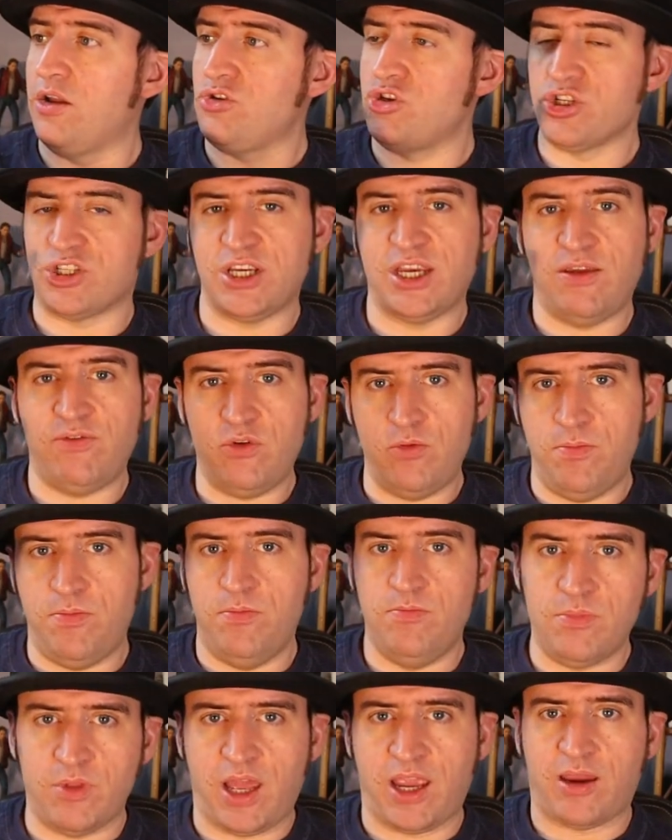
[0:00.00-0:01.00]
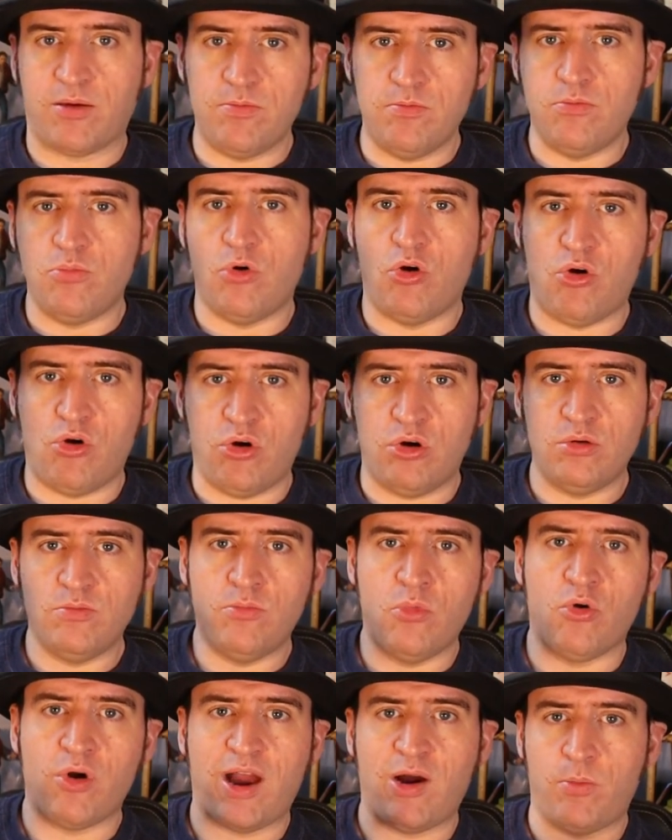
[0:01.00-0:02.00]
just to give you like
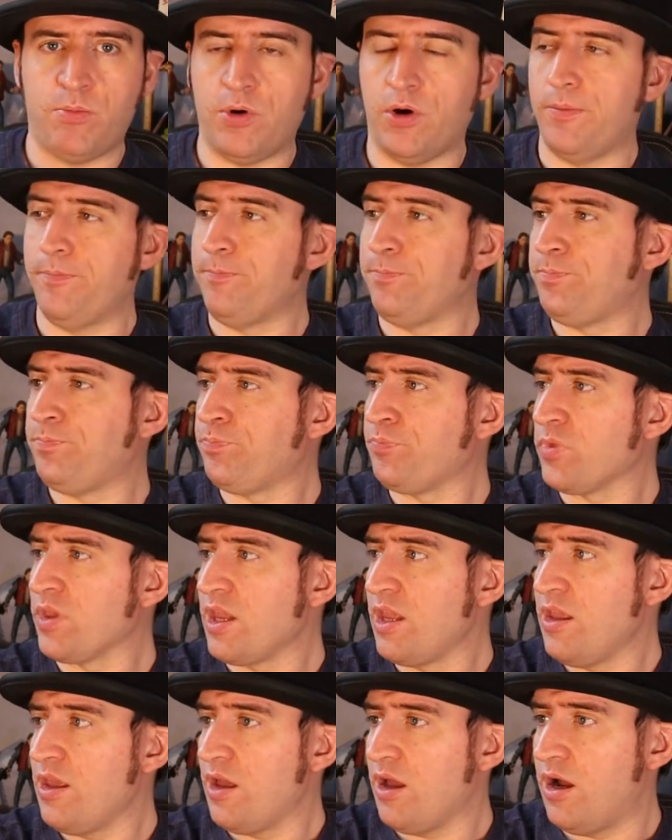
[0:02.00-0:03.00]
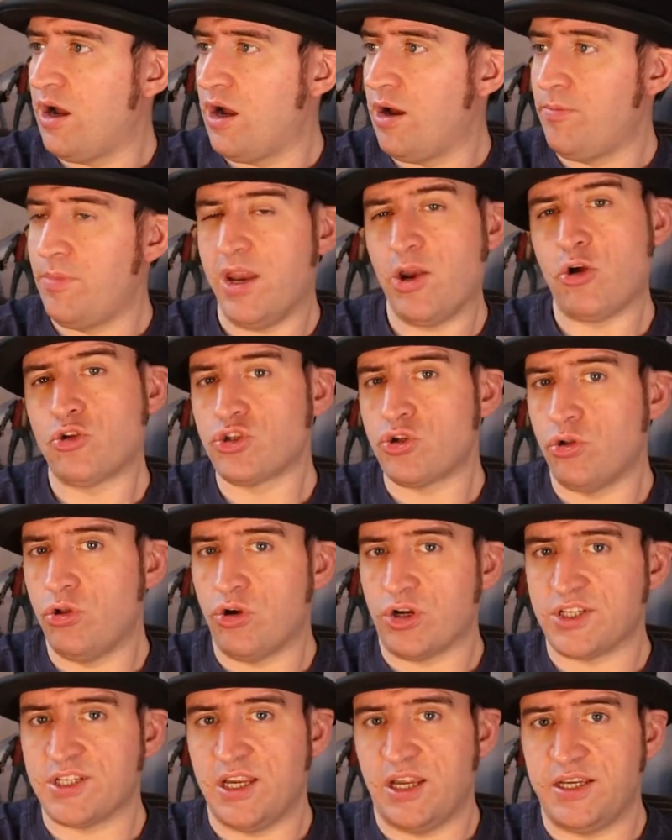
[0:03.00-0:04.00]
more output. It also
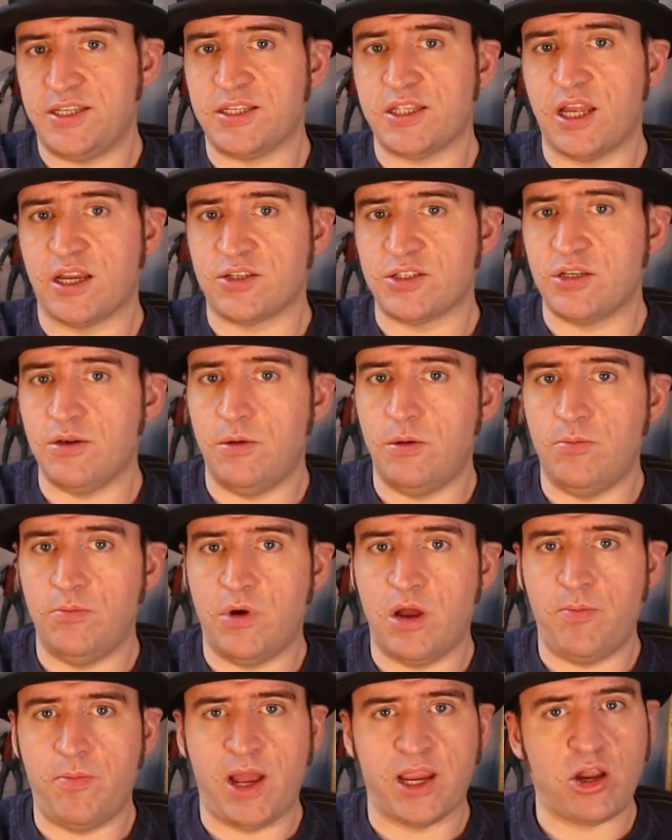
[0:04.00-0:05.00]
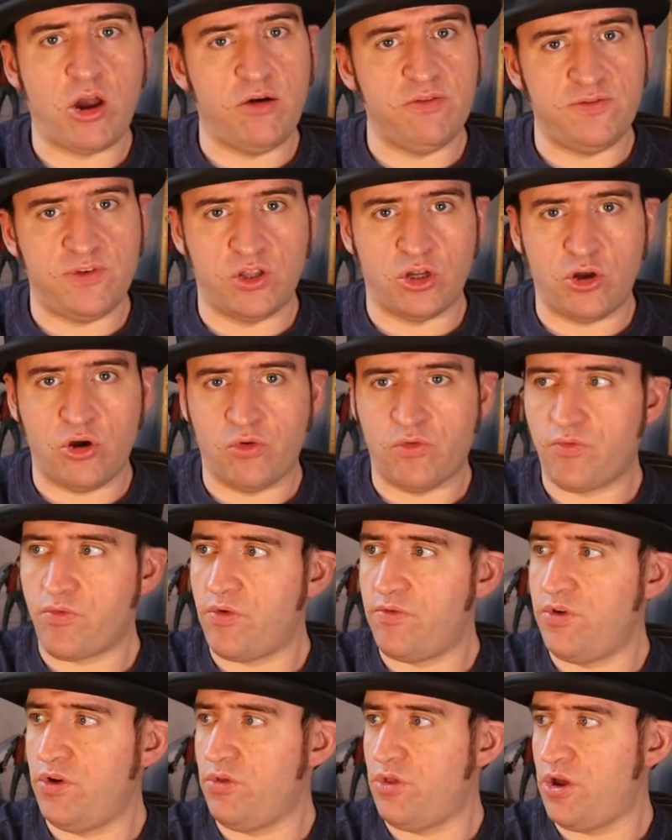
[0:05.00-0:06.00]
looks nice. Thanks to Mykov for the code
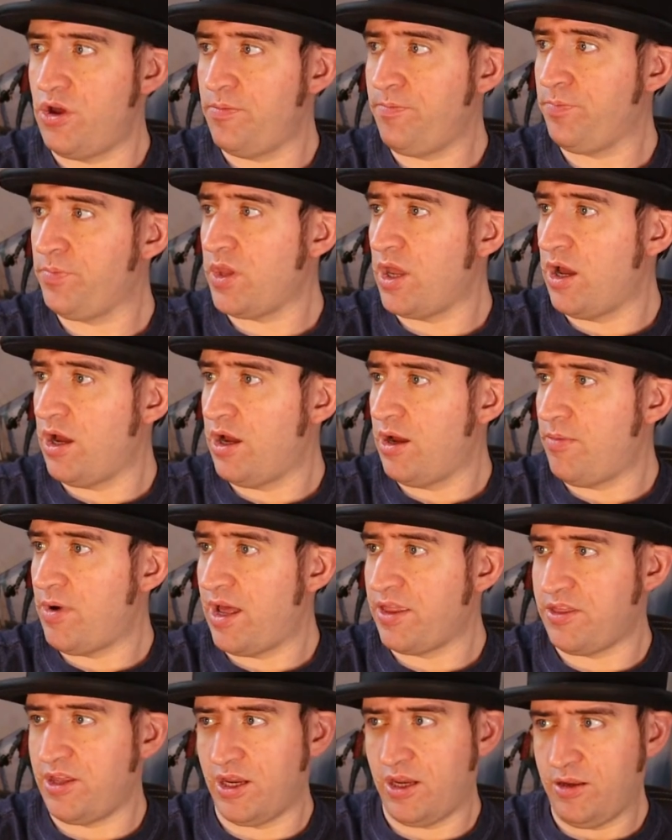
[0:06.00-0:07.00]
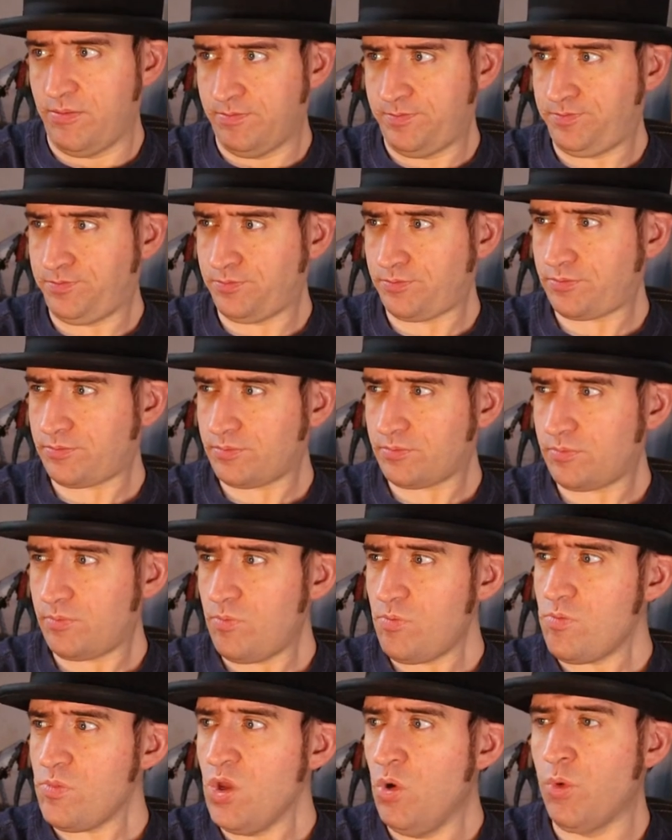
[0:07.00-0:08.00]
review there. I think
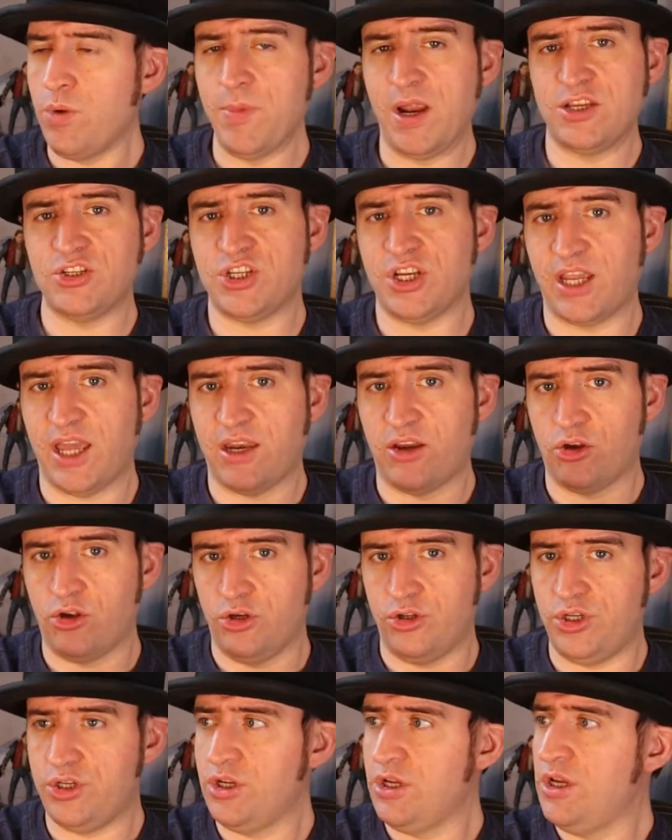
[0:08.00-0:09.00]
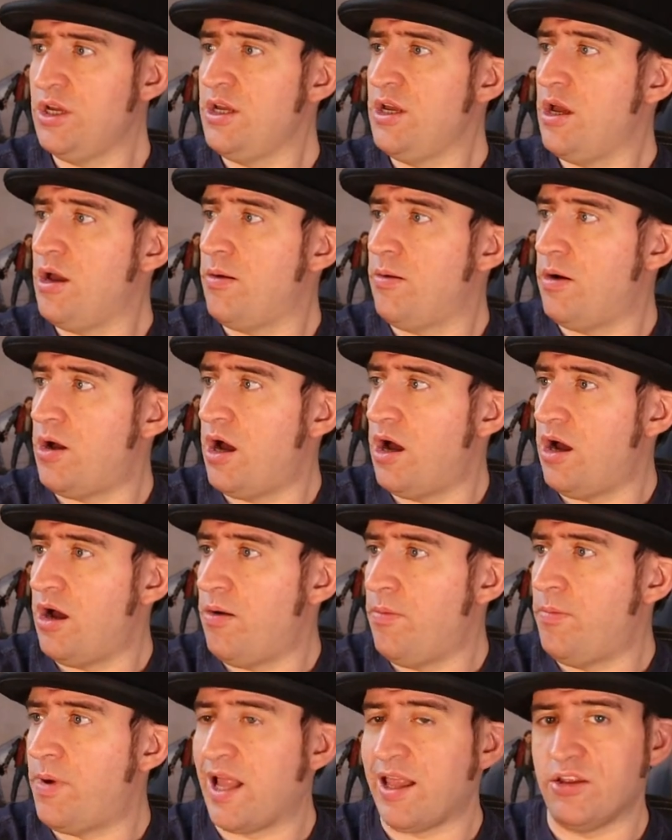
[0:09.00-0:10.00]
we managed to get a good
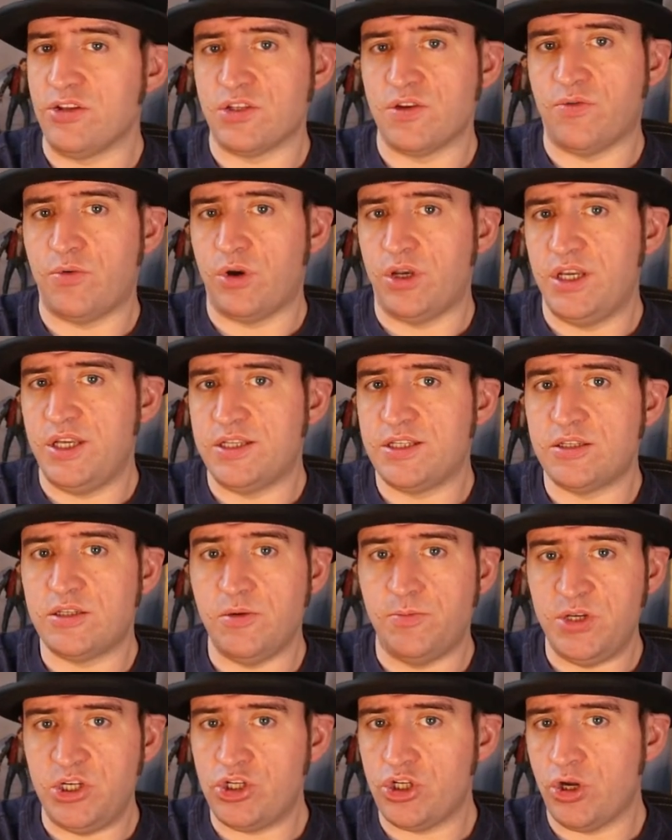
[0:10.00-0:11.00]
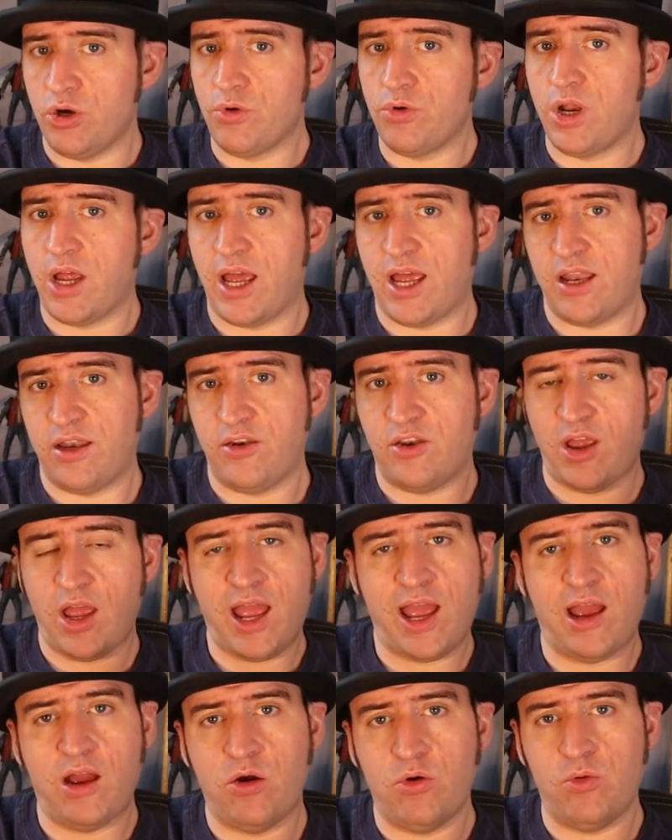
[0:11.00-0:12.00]
balance of what needs to be shown and
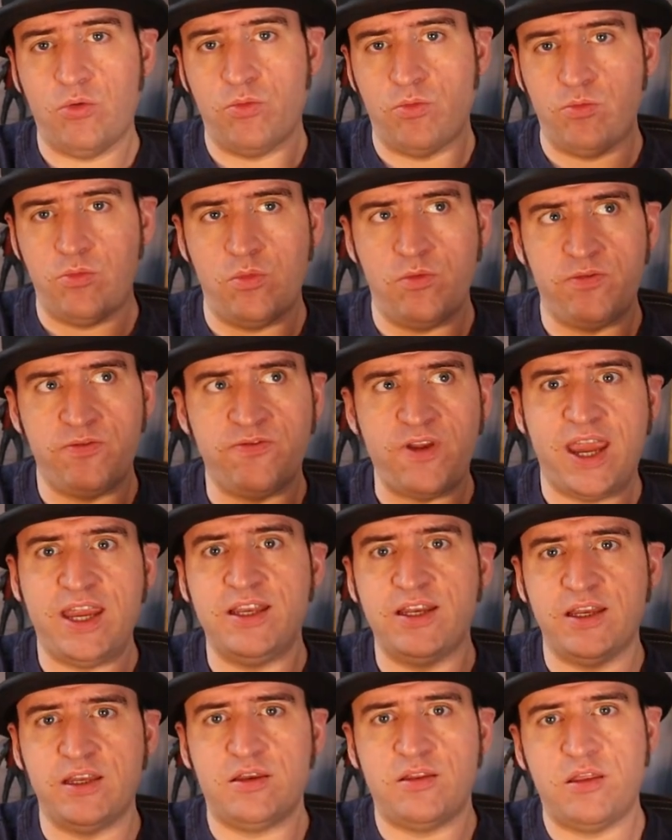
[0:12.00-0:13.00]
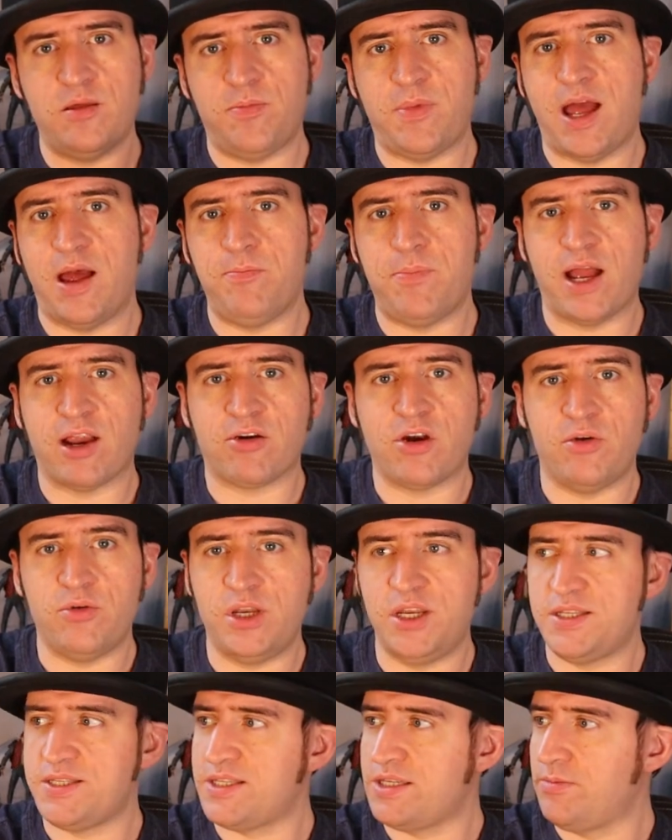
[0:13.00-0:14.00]
how faded the
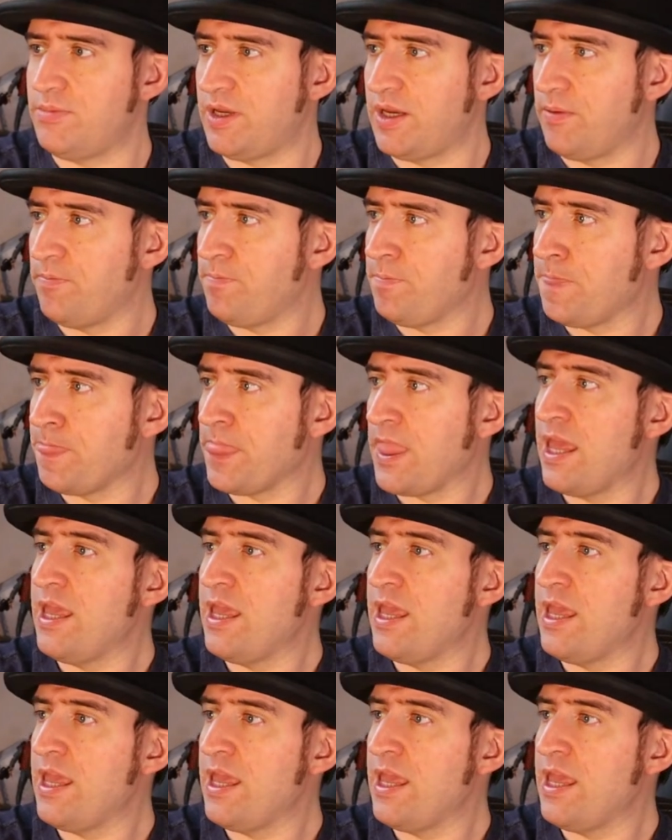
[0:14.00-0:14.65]
background needs to be.